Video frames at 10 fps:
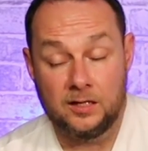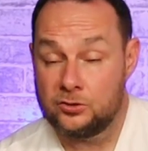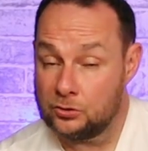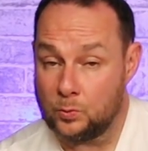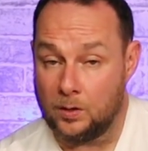
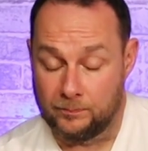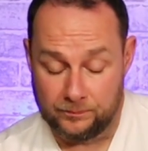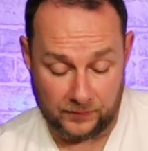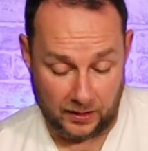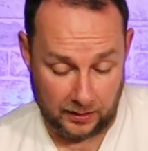Just one.
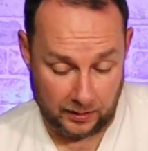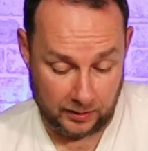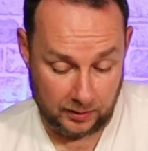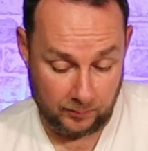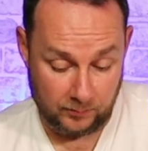
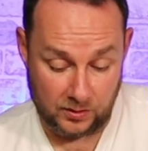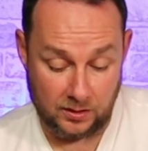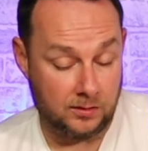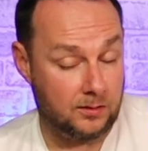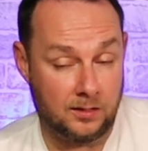
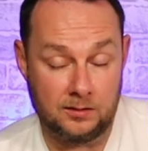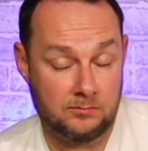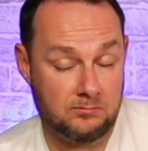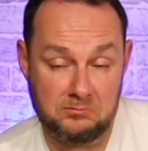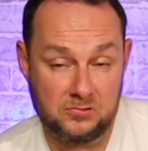
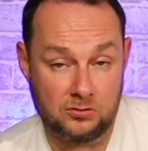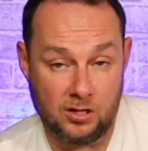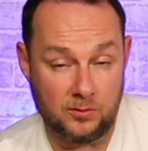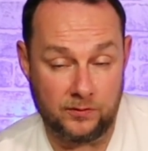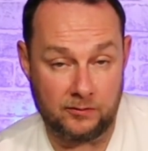
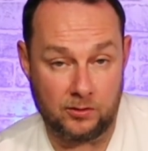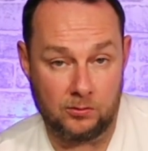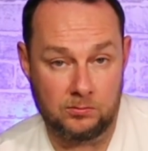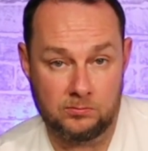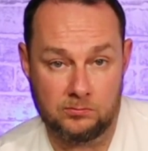Normal fate
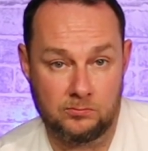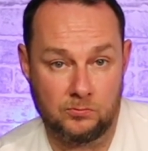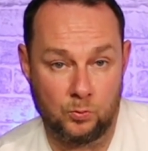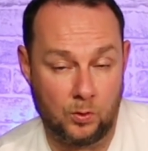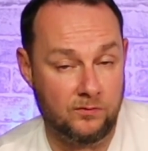roll.
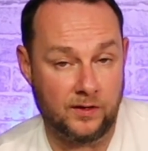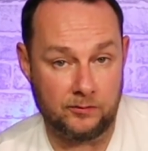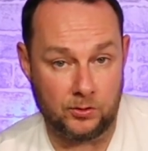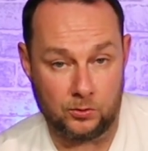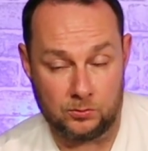One
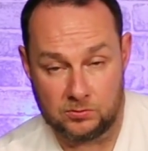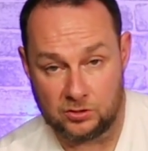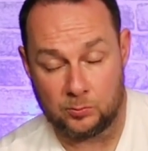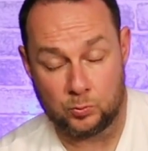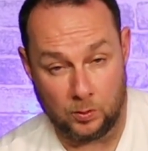fate roll
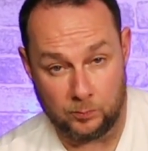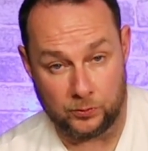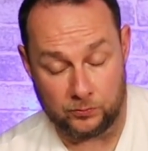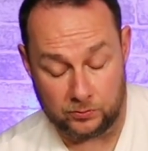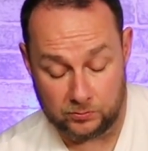stops one wound.